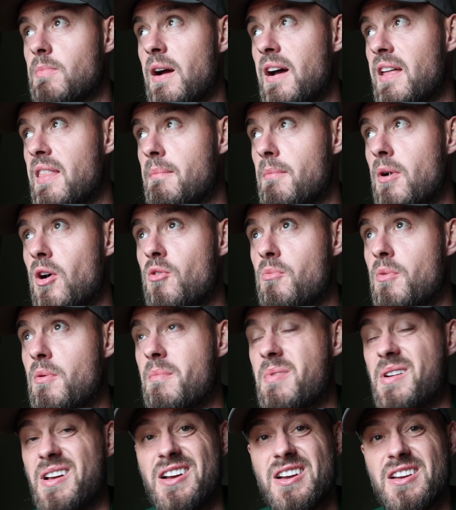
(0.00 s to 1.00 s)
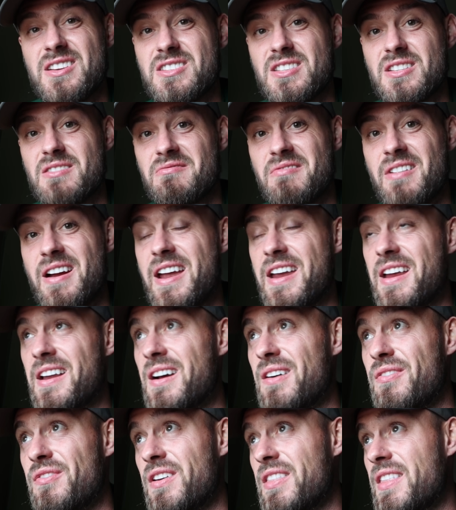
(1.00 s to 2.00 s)
But at the moment, because of the
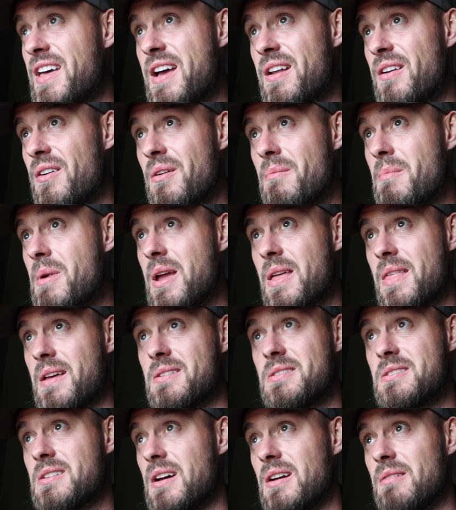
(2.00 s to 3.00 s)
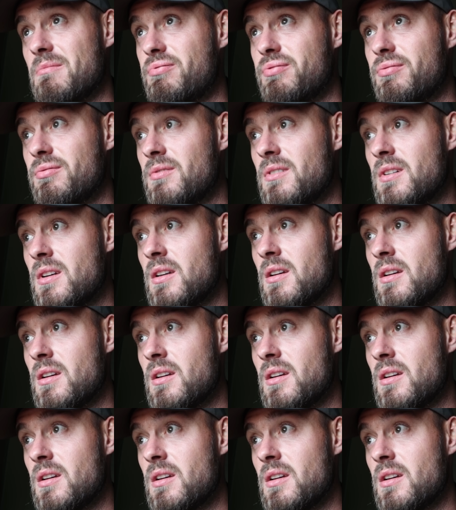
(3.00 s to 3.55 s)
rain, I think they're like me, they're just going, pff.